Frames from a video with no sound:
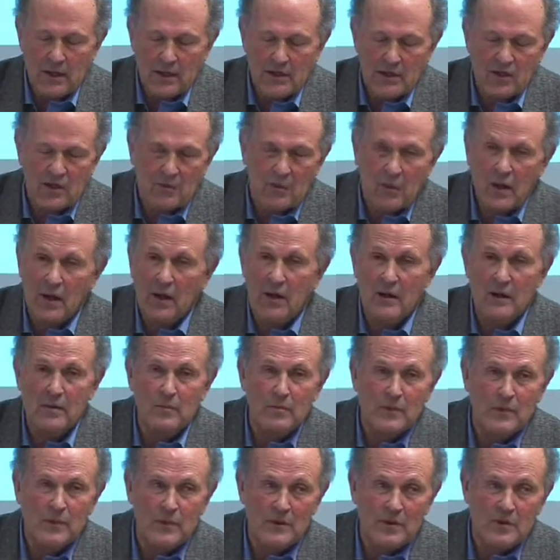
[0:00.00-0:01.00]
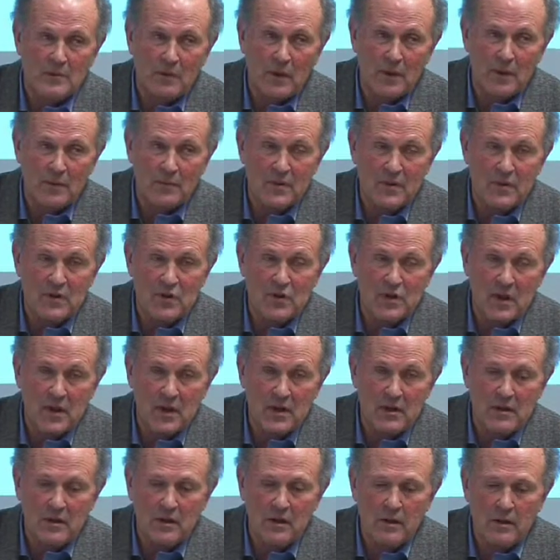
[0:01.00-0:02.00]
supply inputs might be
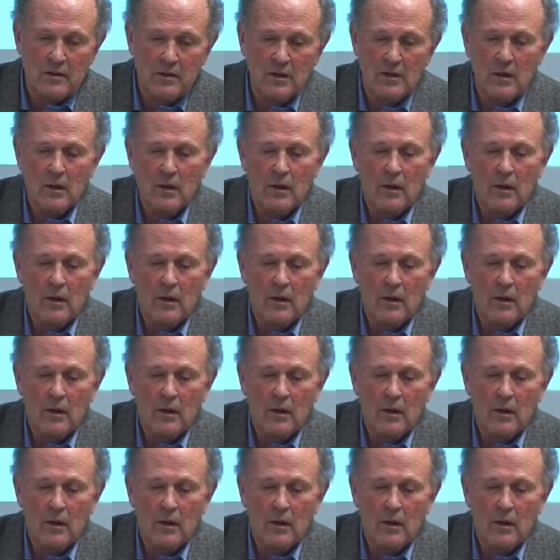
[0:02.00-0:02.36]
traded,